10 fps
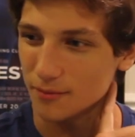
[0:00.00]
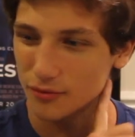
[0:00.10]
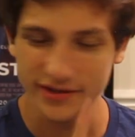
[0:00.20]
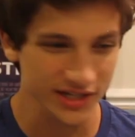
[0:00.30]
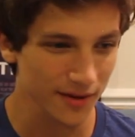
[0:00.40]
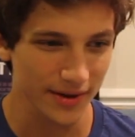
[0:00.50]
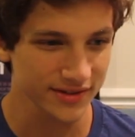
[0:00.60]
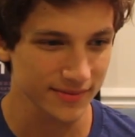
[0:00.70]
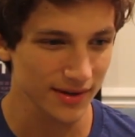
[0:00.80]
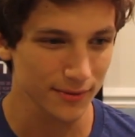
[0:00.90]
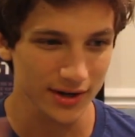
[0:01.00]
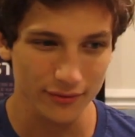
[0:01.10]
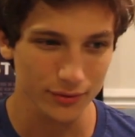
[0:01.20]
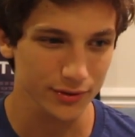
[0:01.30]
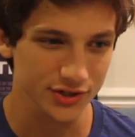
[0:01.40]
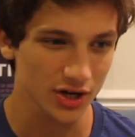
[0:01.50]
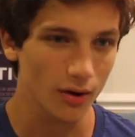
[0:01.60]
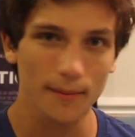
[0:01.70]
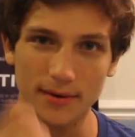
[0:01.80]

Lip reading: movies that come out in September never really show up.